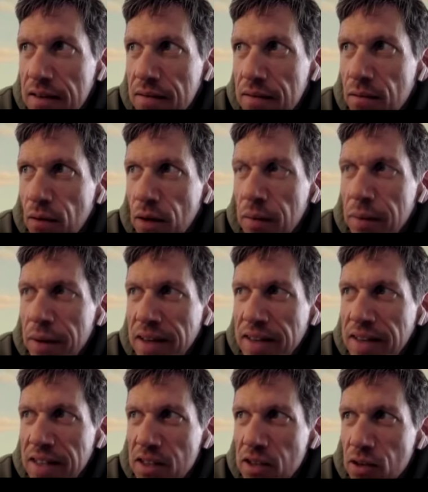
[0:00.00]
what makes
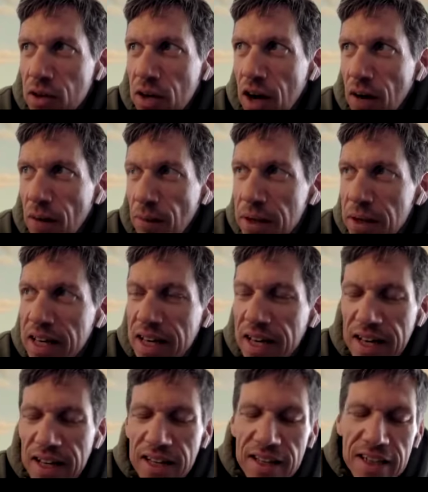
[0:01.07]
it so
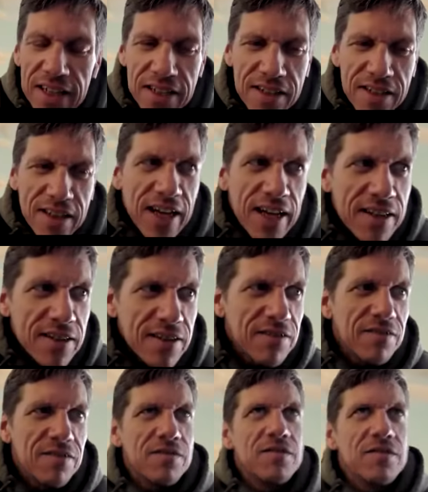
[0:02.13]
complicated is that
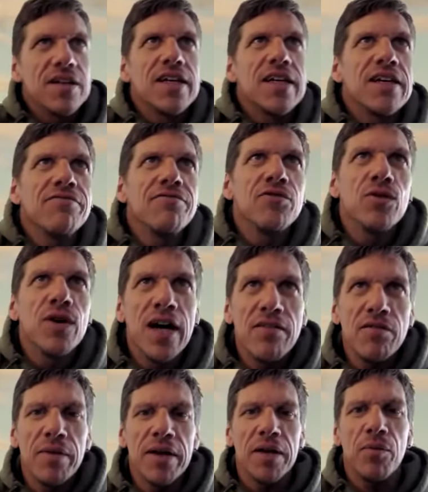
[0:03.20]
if you have a
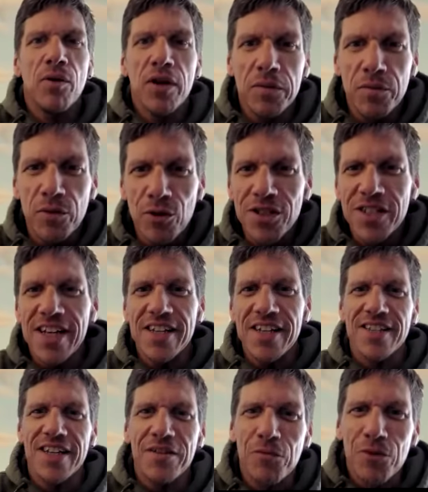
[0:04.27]
metabolic process
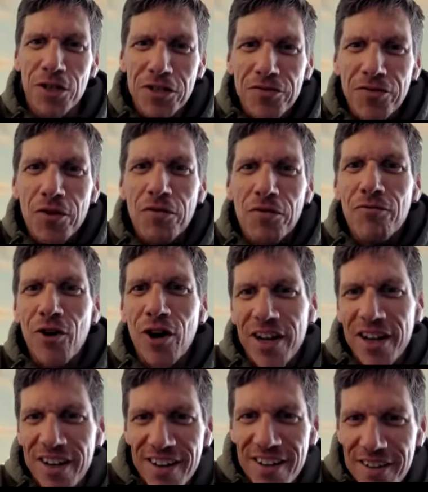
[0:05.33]
that works for
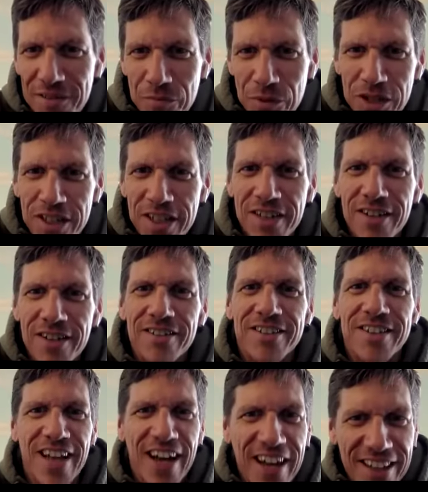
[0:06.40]
one particular
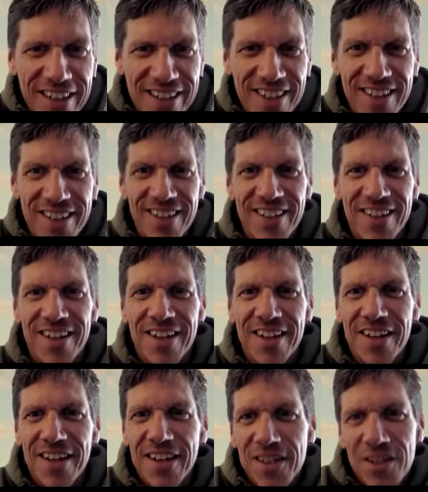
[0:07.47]
diet,
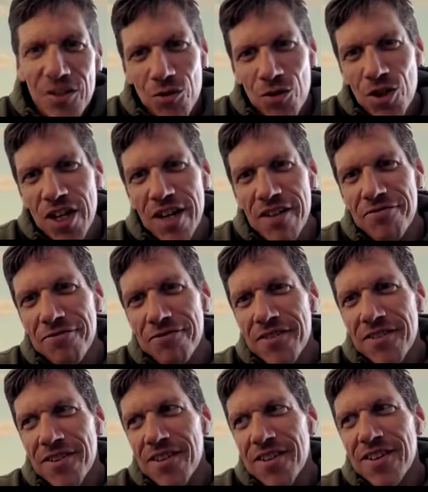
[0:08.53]
you shift
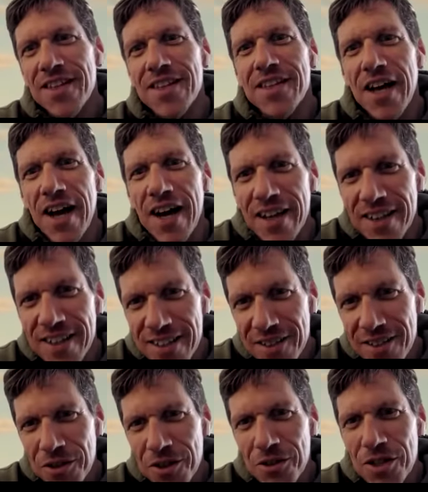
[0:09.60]
the diet
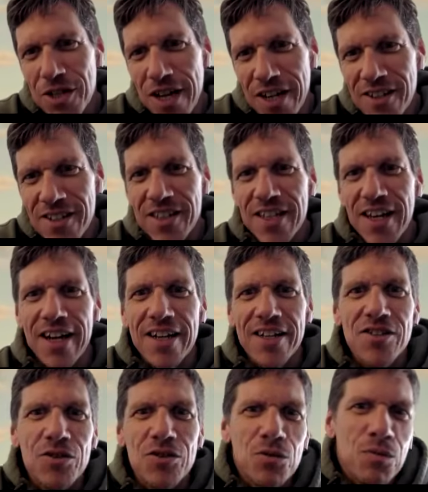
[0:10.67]
or you change the
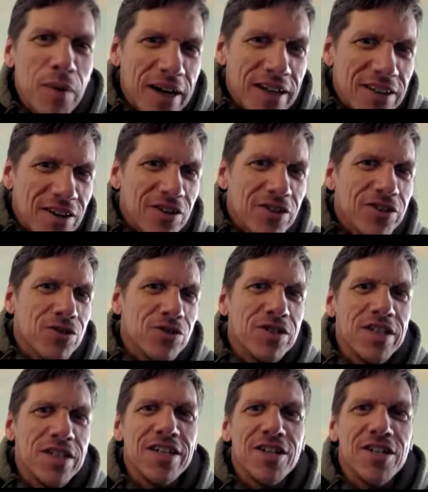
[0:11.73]
diet, you might also
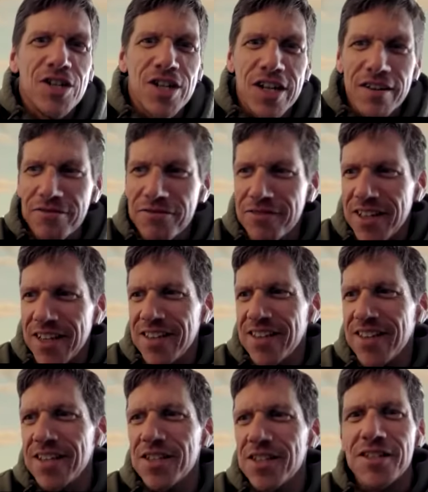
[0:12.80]
see a shift in
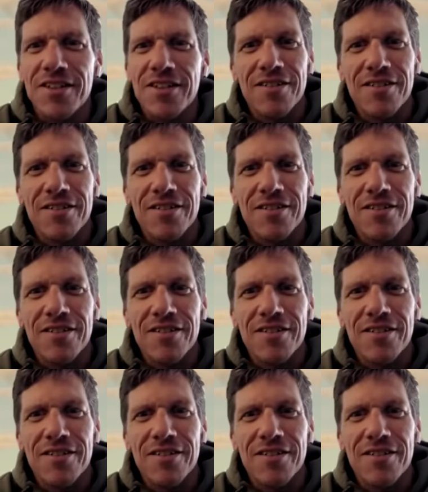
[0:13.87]
these